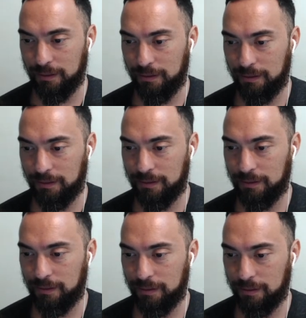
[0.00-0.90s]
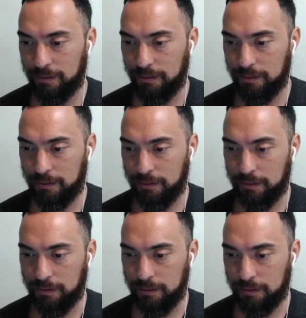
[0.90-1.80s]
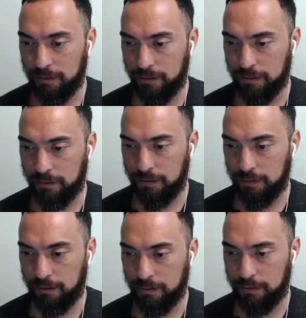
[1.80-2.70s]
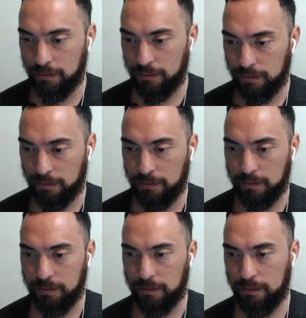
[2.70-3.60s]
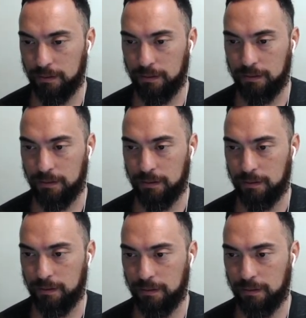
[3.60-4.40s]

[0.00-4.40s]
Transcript: Nobody speaks.